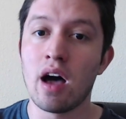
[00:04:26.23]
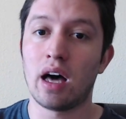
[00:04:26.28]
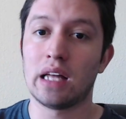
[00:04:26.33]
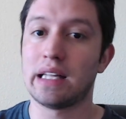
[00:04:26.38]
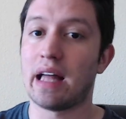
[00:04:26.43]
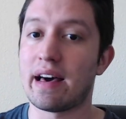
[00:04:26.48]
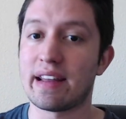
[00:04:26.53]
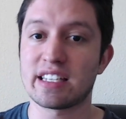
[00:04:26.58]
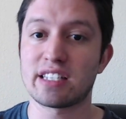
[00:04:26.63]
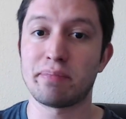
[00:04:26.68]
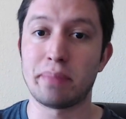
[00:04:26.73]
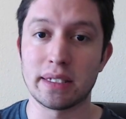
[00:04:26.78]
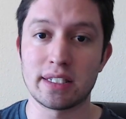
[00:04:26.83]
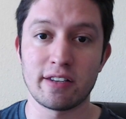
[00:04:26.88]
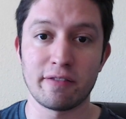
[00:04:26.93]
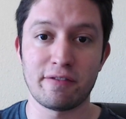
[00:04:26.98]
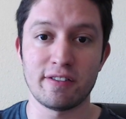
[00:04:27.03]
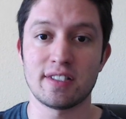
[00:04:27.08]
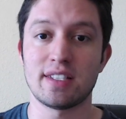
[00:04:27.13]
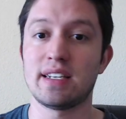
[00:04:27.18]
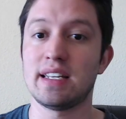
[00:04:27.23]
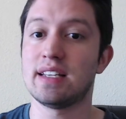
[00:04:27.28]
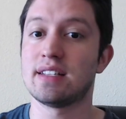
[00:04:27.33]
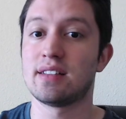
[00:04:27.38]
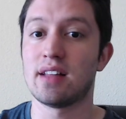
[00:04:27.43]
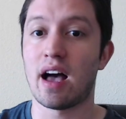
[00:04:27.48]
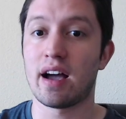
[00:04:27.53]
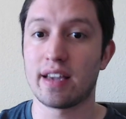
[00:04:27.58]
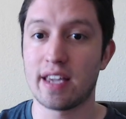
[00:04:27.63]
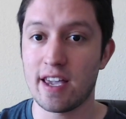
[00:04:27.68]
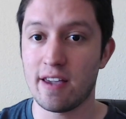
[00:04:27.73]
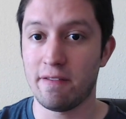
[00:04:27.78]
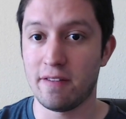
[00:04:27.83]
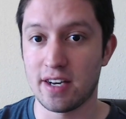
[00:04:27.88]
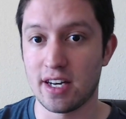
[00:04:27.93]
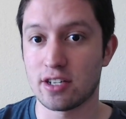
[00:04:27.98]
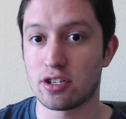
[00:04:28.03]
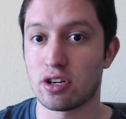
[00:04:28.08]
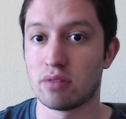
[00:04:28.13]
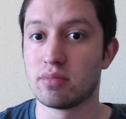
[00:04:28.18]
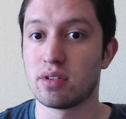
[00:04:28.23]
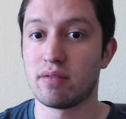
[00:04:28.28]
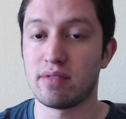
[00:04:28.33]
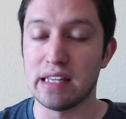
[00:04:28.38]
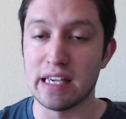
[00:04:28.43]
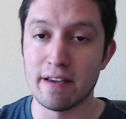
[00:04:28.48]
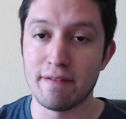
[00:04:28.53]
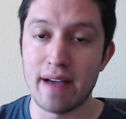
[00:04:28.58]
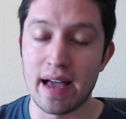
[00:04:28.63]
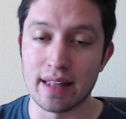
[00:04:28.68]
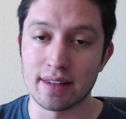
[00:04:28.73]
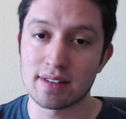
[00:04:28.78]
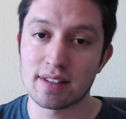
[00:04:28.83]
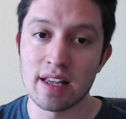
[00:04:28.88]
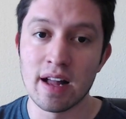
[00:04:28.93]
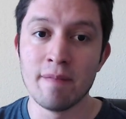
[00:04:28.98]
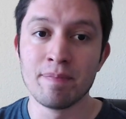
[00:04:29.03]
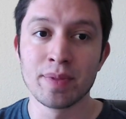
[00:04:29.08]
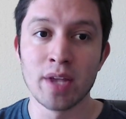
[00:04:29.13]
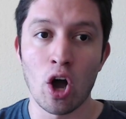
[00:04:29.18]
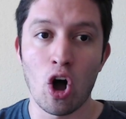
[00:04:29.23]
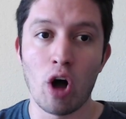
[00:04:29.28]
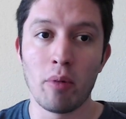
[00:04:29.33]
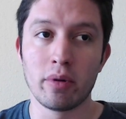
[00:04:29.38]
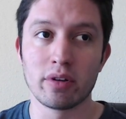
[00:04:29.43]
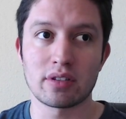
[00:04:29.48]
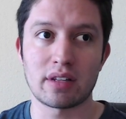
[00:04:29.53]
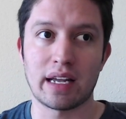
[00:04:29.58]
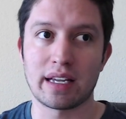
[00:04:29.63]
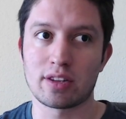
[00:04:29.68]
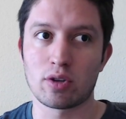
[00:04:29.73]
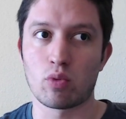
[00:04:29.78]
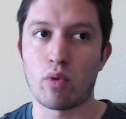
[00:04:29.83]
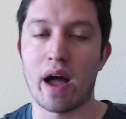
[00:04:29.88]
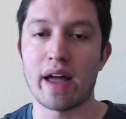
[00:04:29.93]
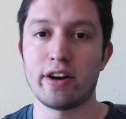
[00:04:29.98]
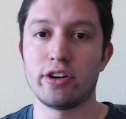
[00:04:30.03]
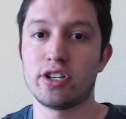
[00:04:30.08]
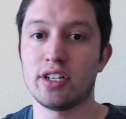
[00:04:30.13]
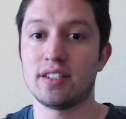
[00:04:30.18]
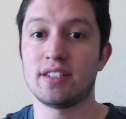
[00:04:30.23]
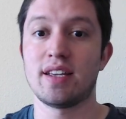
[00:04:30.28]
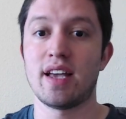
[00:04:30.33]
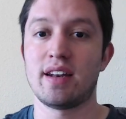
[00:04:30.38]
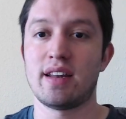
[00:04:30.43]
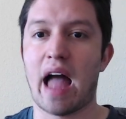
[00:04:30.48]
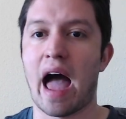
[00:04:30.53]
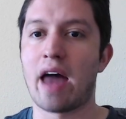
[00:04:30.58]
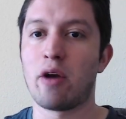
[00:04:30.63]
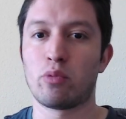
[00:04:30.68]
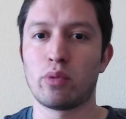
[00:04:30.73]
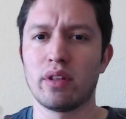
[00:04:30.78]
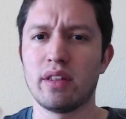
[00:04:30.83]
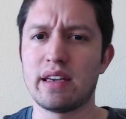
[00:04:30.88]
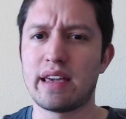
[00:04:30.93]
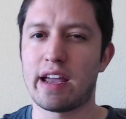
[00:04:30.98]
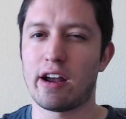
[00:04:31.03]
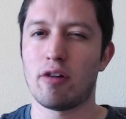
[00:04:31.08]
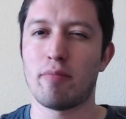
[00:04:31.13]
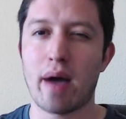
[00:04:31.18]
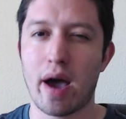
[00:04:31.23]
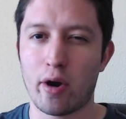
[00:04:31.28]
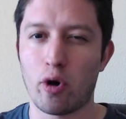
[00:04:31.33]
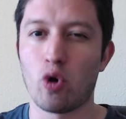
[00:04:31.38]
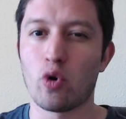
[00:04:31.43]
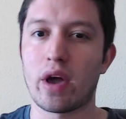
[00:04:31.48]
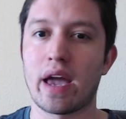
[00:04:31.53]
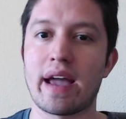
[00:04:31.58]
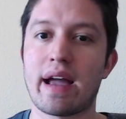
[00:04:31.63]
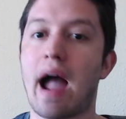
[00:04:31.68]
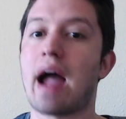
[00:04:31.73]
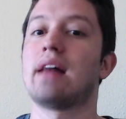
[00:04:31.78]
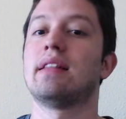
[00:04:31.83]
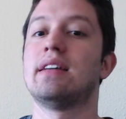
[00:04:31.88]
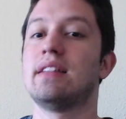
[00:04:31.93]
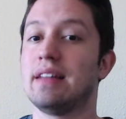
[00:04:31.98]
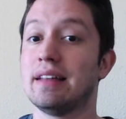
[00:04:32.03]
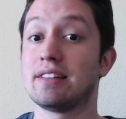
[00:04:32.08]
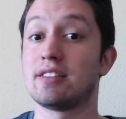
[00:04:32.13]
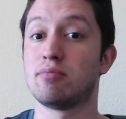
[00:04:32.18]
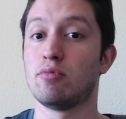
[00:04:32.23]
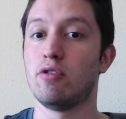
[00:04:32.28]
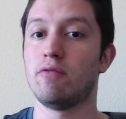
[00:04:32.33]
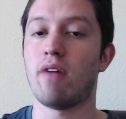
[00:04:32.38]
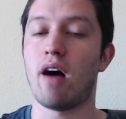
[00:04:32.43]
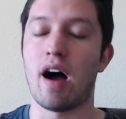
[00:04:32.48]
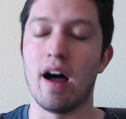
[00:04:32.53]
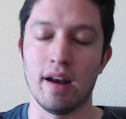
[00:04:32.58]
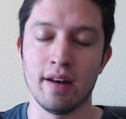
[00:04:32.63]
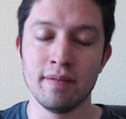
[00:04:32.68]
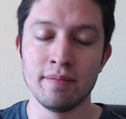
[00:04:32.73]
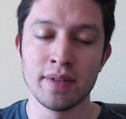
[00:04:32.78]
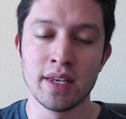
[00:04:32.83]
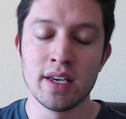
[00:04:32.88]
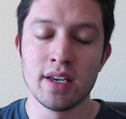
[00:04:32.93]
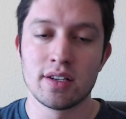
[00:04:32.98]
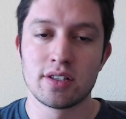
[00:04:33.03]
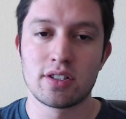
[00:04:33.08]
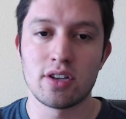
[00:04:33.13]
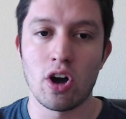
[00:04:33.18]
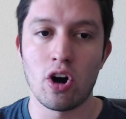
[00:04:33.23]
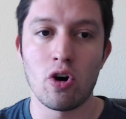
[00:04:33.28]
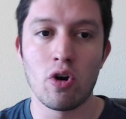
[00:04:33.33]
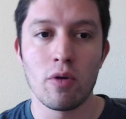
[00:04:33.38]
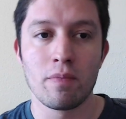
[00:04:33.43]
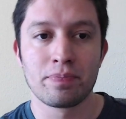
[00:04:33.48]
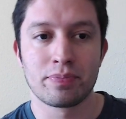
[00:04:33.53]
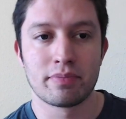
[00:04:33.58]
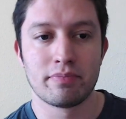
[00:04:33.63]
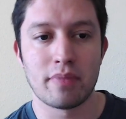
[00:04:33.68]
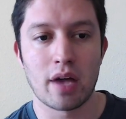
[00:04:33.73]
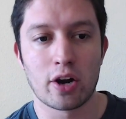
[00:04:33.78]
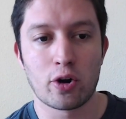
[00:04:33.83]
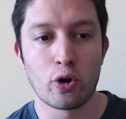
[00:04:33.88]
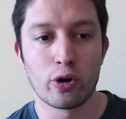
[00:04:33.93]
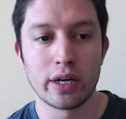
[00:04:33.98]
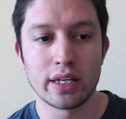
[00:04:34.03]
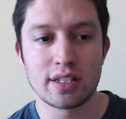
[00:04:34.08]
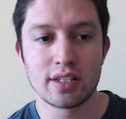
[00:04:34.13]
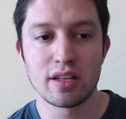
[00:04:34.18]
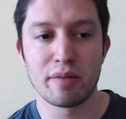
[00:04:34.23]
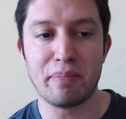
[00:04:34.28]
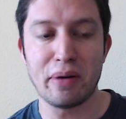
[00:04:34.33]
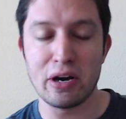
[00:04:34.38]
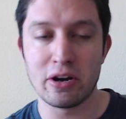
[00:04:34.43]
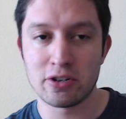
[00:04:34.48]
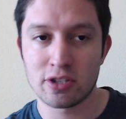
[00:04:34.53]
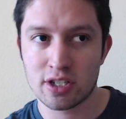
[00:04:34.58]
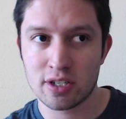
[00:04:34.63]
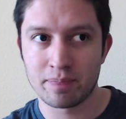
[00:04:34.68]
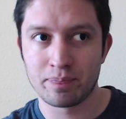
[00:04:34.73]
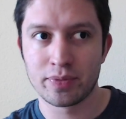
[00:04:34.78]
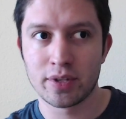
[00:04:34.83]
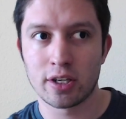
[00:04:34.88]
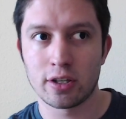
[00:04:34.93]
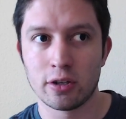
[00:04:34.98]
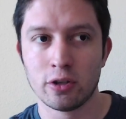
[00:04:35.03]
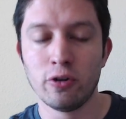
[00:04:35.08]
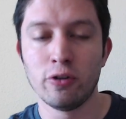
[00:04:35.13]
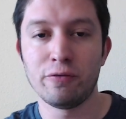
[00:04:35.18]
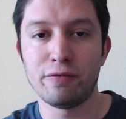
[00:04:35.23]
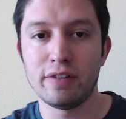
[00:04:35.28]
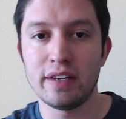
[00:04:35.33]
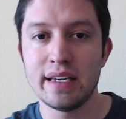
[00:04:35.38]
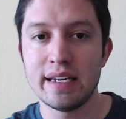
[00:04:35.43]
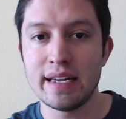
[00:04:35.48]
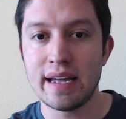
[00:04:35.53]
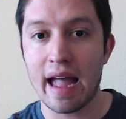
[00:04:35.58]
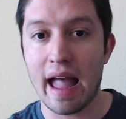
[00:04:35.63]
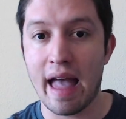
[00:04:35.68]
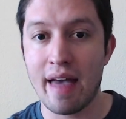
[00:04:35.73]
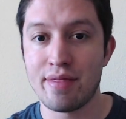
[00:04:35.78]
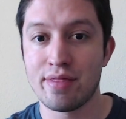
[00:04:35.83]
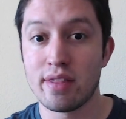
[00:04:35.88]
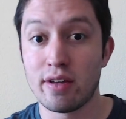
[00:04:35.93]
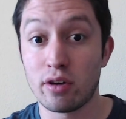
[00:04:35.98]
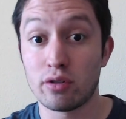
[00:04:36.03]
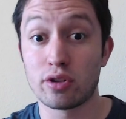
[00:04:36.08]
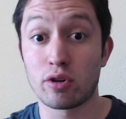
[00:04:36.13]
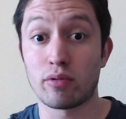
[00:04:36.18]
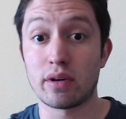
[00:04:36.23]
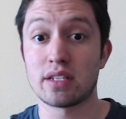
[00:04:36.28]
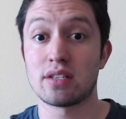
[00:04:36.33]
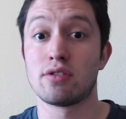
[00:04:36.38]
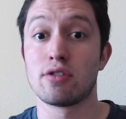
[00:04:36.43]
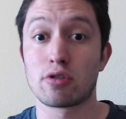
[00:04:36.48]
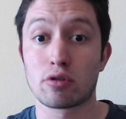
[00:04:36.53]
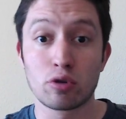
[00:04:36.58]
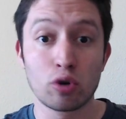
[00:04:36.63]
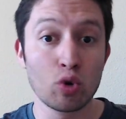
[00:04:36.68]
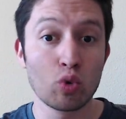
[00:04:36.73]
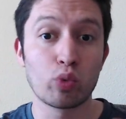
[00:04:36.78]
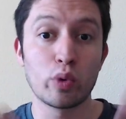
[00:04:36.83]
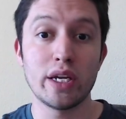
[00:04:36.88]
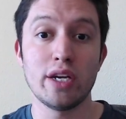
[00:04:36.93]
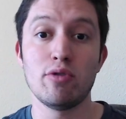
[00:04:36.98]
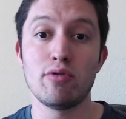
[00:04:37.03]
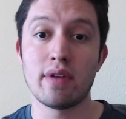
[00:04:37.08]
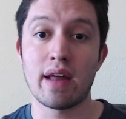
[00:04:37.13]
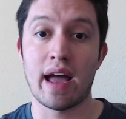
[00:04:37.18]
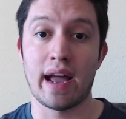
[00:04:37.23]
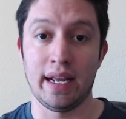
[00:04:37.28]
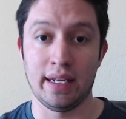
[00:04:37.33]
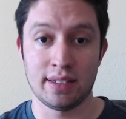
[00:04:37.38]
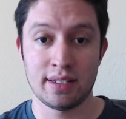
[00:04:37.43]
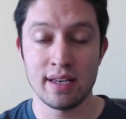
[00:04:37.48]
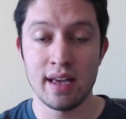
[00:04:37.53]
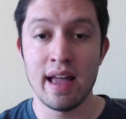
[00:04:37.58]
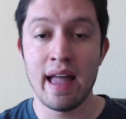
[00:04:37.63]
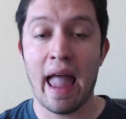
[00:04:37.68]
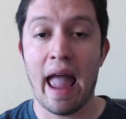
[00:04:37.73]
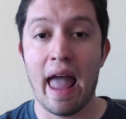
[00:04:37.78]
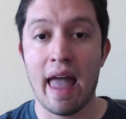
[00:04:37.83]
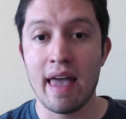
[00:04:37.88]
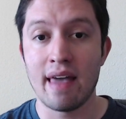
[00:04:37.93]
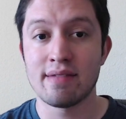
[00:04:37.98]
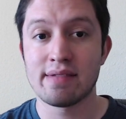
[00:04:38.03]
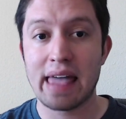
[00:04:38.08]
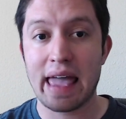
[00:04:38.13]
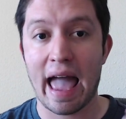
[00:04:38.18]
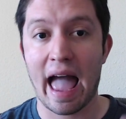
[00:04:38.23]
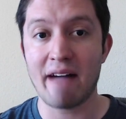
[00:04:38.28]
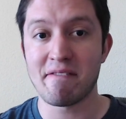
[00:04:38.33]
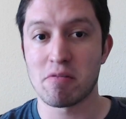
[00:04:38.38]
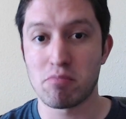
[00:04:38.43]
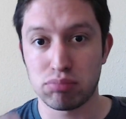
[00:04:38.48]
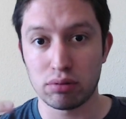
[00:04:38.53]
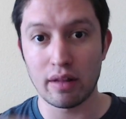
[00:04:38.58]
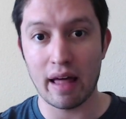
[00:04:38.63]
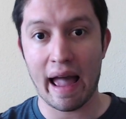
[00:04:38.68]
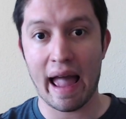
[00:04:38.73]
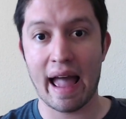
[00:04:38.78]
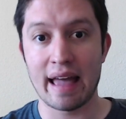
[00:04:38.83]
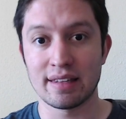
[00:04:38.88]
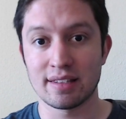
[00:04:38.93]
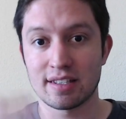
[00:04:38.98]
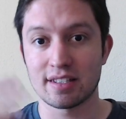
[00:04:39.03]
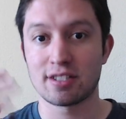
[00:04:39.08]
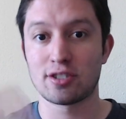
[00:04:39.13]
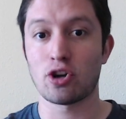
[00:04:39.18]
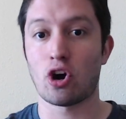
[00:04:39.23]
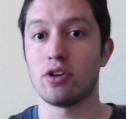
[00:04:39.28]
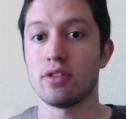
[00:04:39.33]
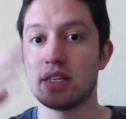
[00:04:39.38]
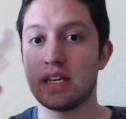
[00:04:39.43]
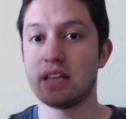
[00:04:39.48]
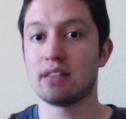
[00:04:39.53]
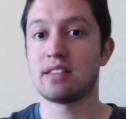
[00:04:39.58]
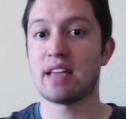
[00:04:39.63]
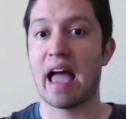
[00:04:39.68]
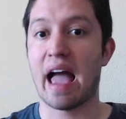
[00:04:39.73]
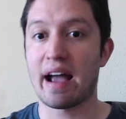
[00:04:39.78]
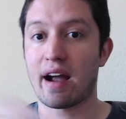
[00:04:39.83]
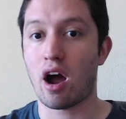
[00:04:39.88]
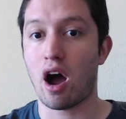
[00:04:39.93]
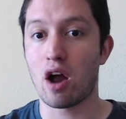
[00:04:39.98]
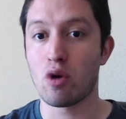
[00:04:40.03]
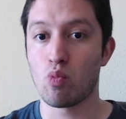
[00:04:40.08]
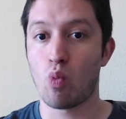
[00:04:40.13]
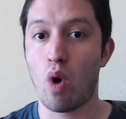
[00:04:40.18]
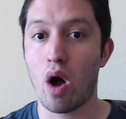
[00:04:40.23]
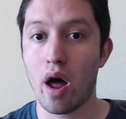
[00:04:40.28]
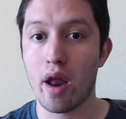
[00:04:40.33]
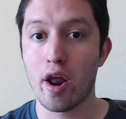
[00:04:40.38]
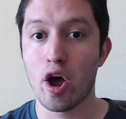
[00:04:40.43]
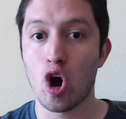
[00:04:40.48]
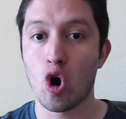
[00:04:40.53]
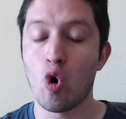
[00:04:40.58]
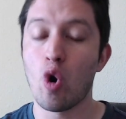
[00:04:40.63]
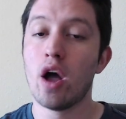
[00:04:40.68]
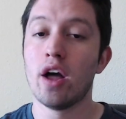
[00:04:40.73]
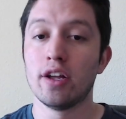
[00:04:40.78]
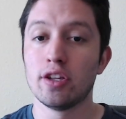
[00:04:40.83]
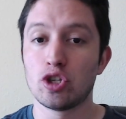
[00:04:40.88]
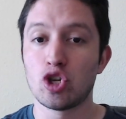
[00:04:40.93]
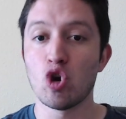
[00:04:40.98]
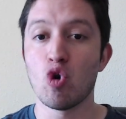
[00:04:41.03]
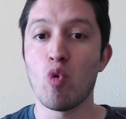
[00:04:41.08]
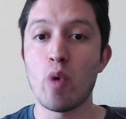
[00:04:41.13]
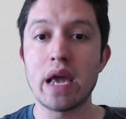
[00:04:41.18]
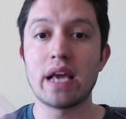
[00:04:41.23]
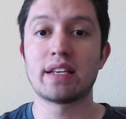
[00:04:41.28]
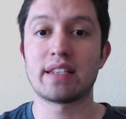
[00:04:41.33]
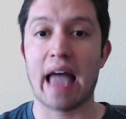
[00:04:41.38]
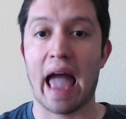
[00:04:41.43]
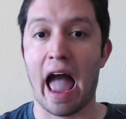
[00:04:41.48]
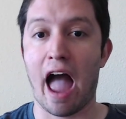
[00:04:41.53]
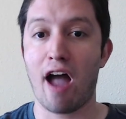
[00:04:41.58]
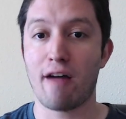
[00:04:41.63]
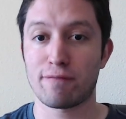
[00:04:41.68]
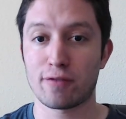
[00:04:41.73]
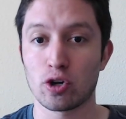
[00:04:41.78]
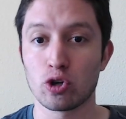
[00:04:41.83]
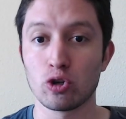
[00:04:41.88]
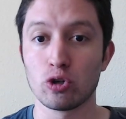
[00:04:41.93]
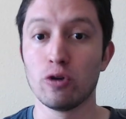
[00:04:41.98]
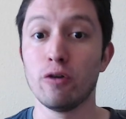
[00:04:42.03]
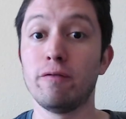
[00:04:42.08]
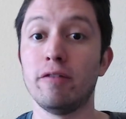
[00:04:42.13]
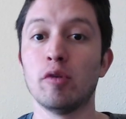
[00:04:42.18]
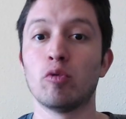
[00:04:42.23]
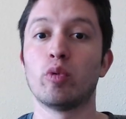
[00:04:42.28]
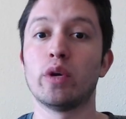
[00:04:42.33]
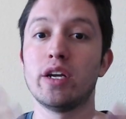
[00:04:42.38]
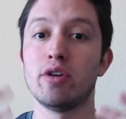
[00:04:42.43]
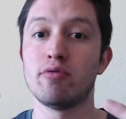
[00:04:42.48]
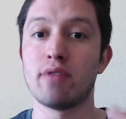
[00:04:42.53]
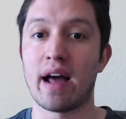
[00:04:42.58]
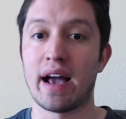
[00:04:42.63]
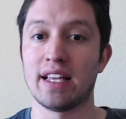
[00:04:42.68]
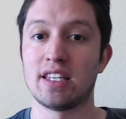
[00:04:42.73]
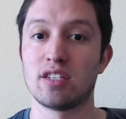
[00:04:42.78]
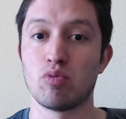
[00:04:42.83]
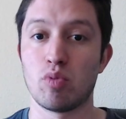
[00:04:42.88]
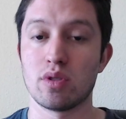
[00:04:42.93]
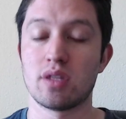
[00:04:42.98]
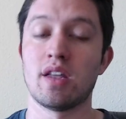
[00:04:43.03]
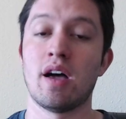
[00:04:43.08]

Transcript: A lot of specificity is not given in terms of the events. Almost like the writer just said, I don't really care about Whole Cake Island, let's move on. So, according to the post, Luffy and the rest of the crew reunite, and they have a plan to start the attack on Wano 2 weeks after Luffy reunites with